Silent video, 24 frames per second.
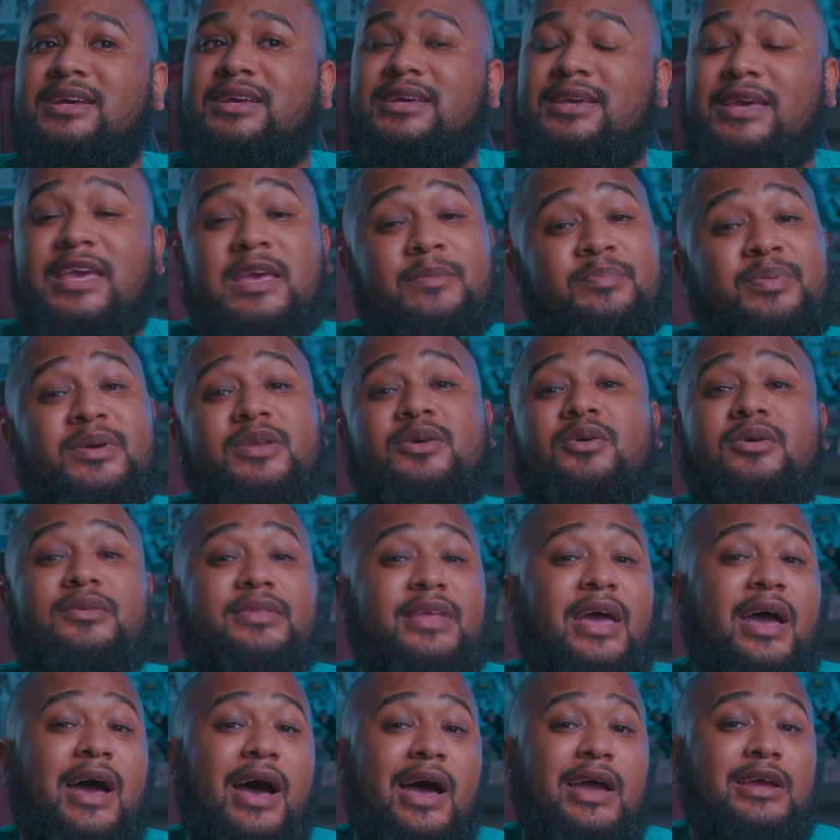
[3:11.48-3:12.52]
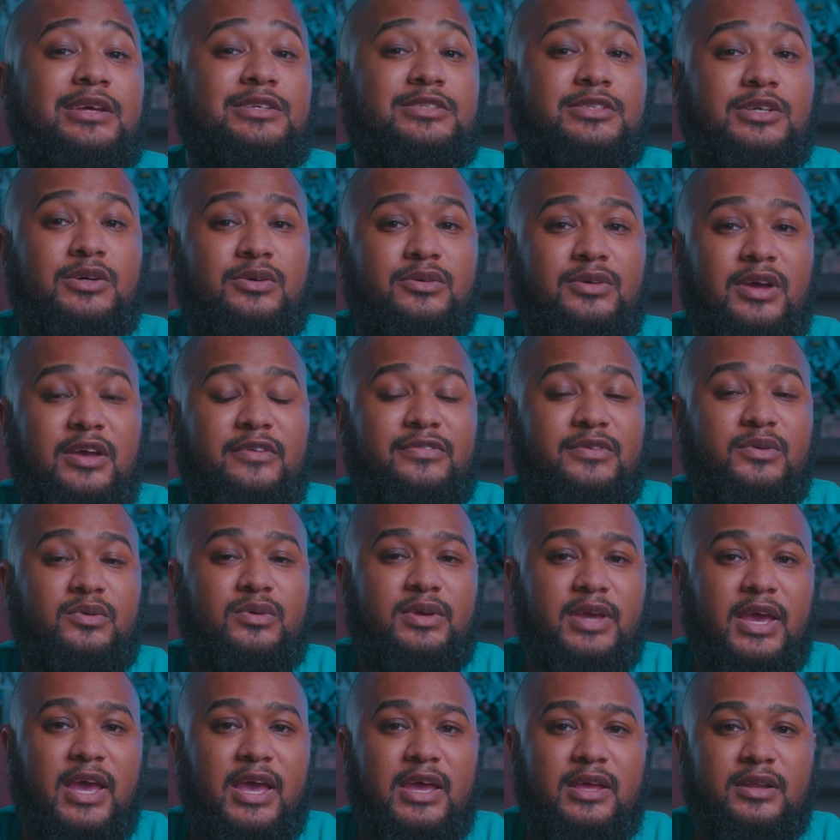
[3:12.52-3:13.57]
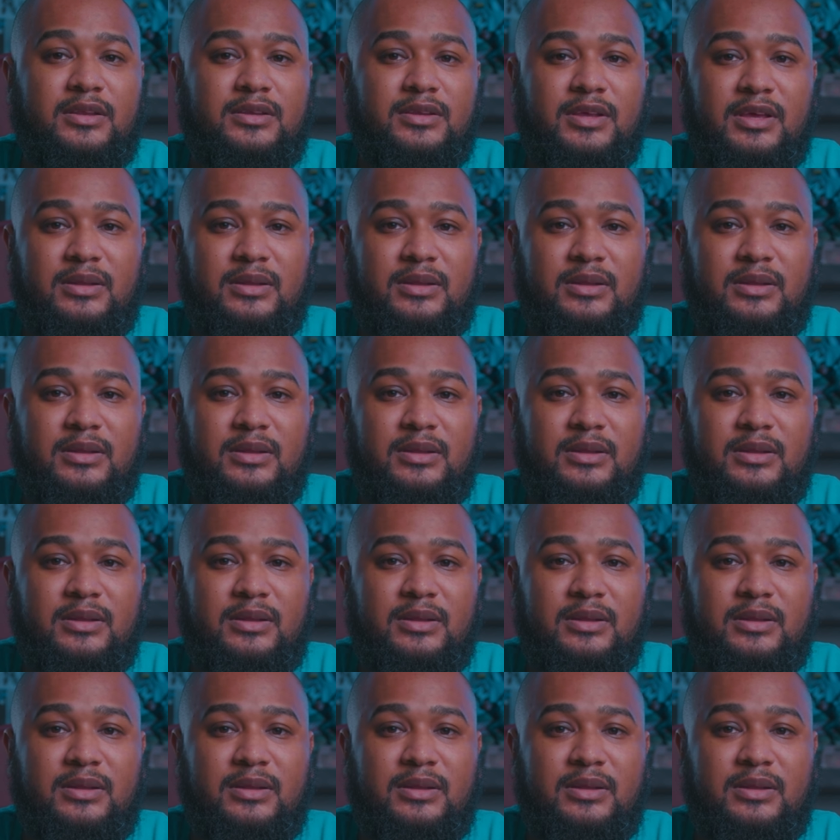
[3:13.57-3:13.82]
keep it on that ISO if you can.